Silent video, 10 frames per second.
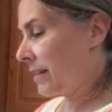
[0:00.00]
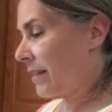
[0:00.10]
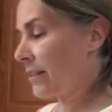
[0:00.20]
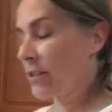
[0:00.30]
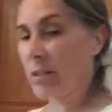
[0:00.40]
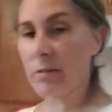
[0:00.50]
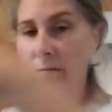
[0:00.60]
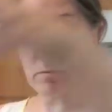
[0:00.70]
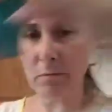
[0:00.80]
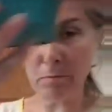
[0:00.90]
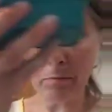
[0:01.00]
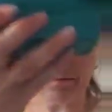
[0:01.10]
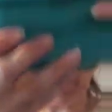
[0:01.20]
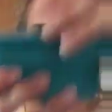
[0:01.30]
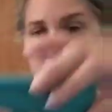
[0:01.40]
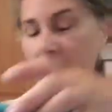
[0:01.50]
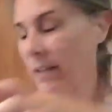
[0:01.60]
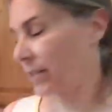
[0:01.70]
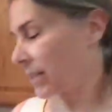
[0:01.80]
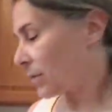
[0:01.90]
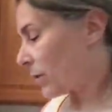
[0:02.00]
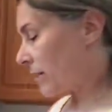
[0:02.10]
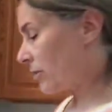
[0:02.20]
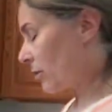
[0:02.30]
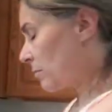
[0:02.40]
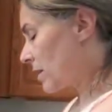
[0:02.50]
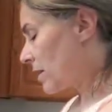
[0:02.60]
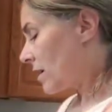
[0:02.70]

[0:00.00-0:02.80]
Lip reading: just popped it down. That's why it jumped.